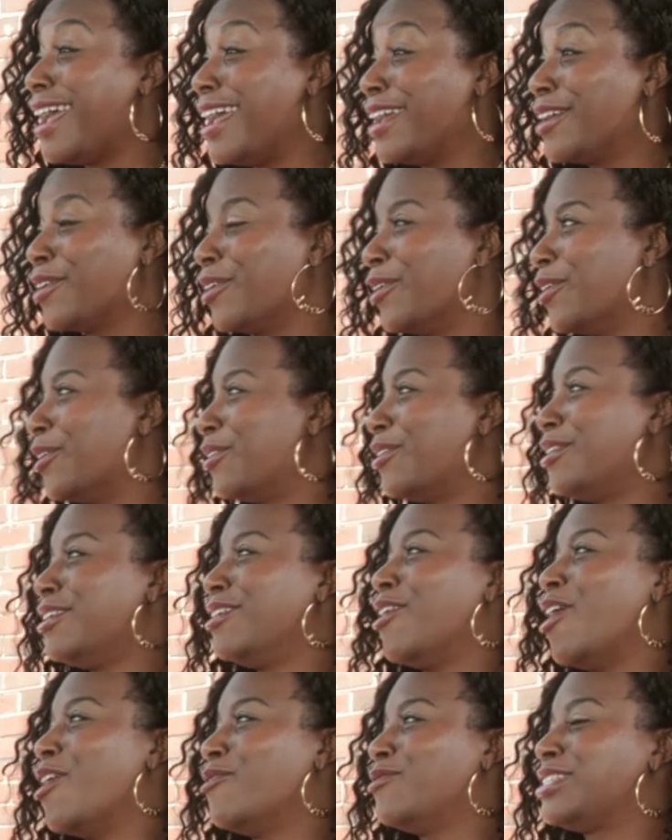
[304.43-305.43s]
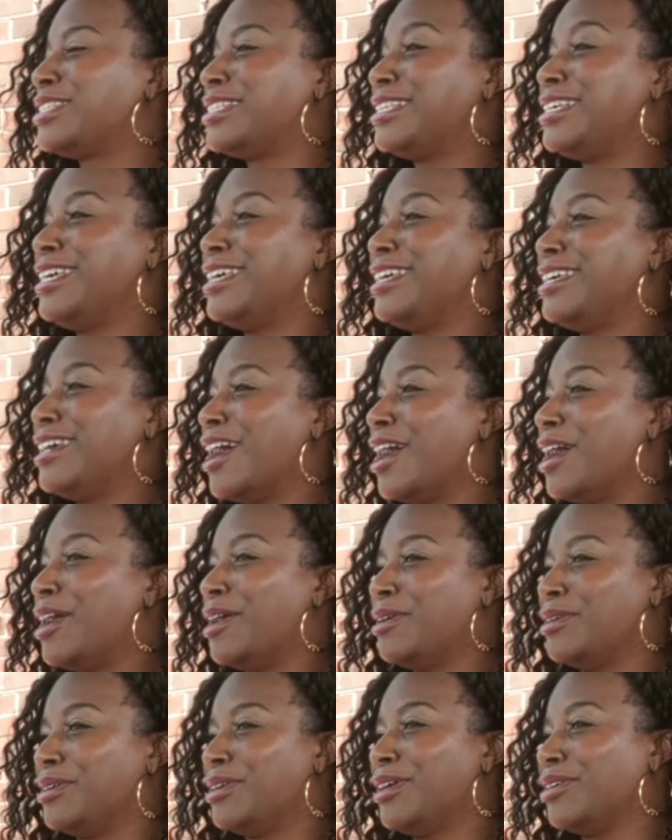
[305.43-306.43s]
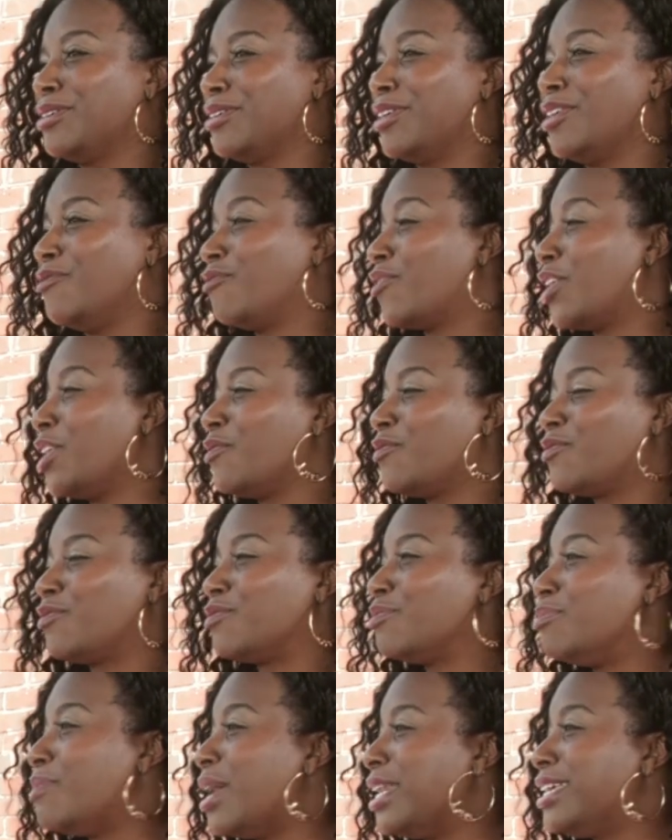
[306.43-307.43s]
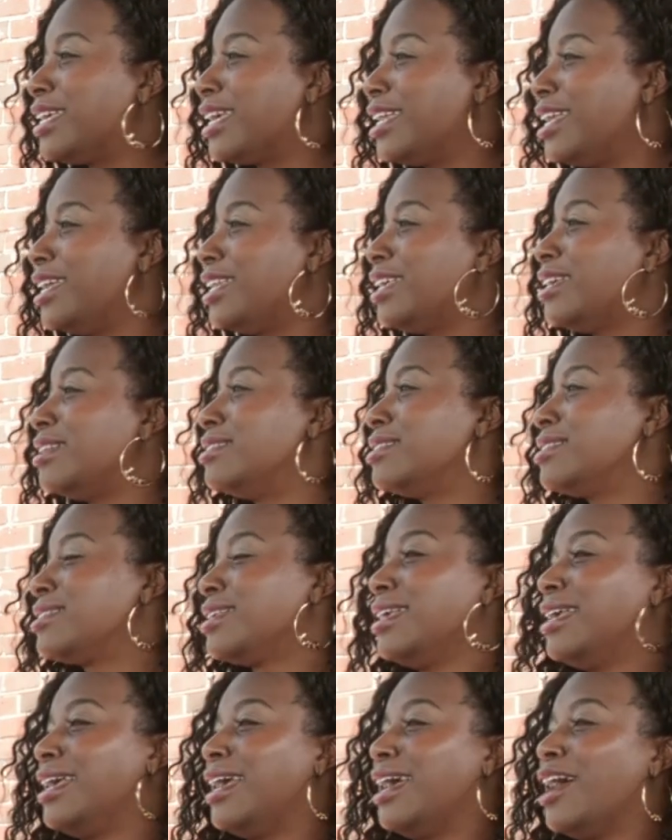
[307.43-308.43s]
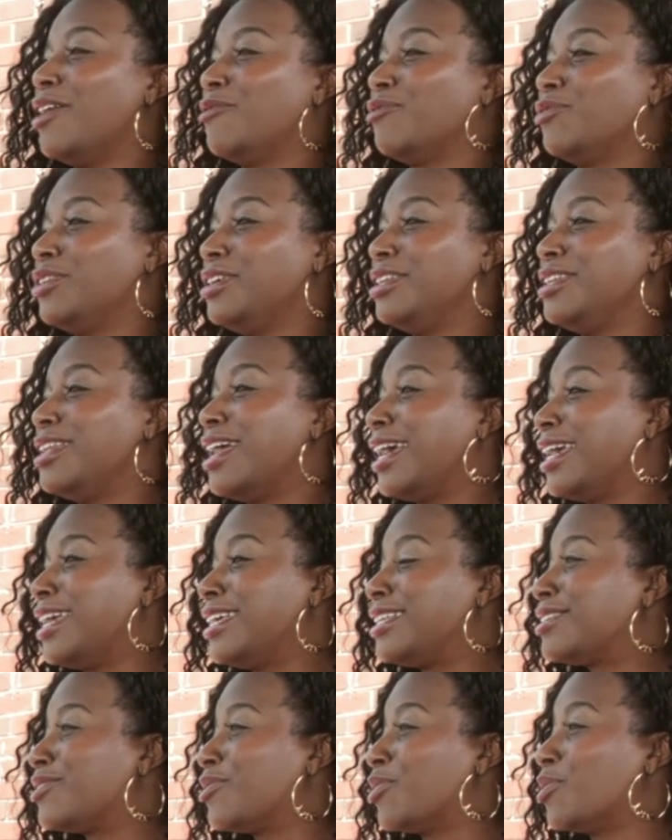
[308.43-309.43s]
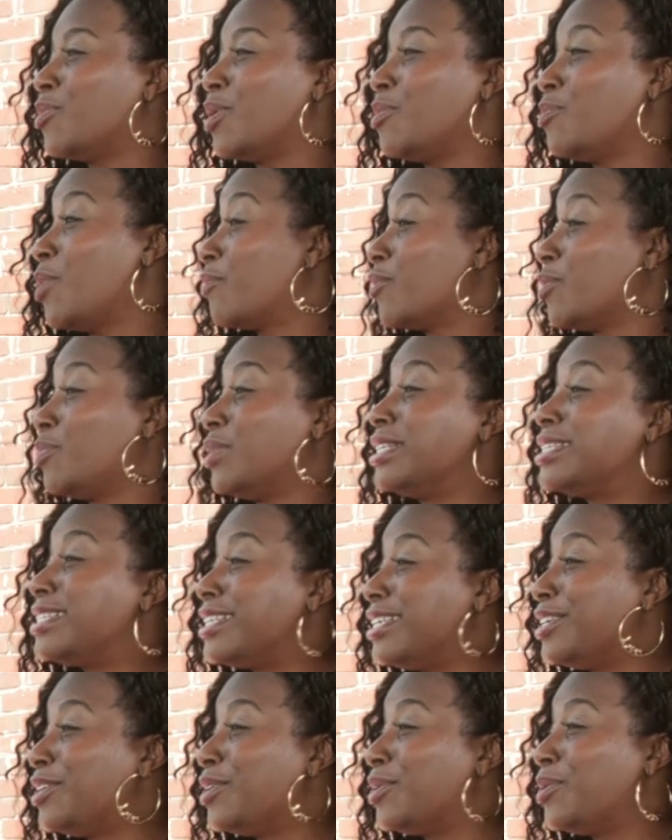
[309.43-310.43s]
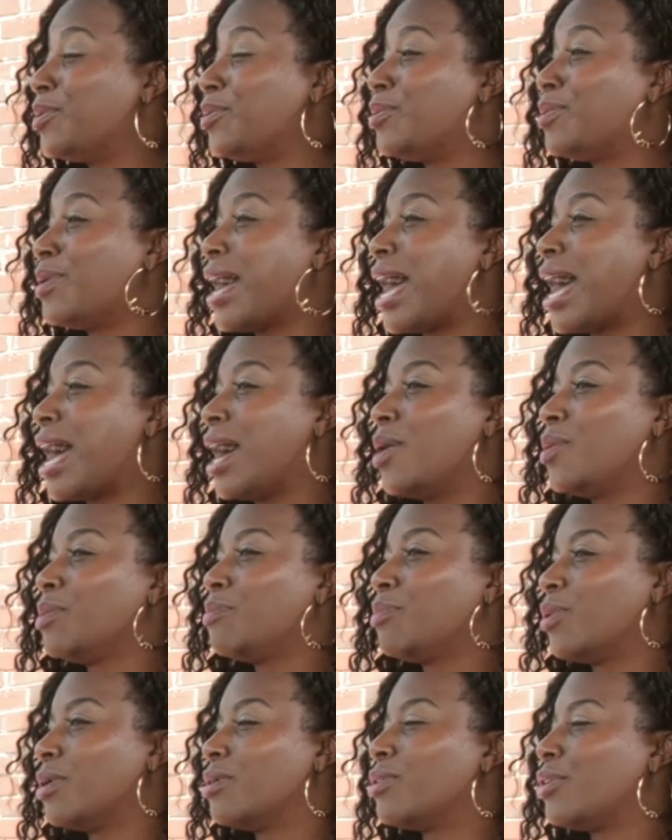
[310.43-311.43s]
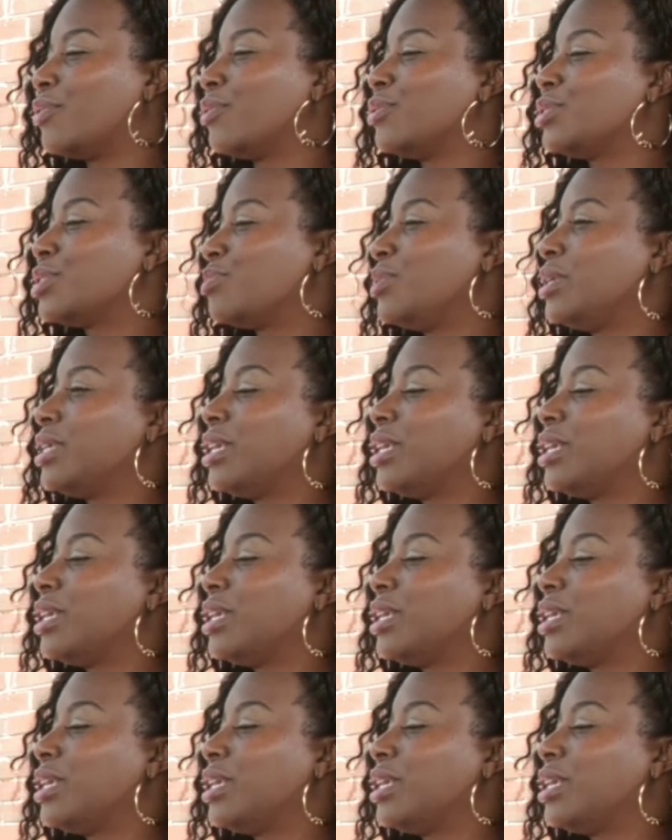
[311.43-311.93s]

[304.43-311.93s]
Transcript: anchor, obviously in front of many Canadians every night or whenever we see you. How important are those three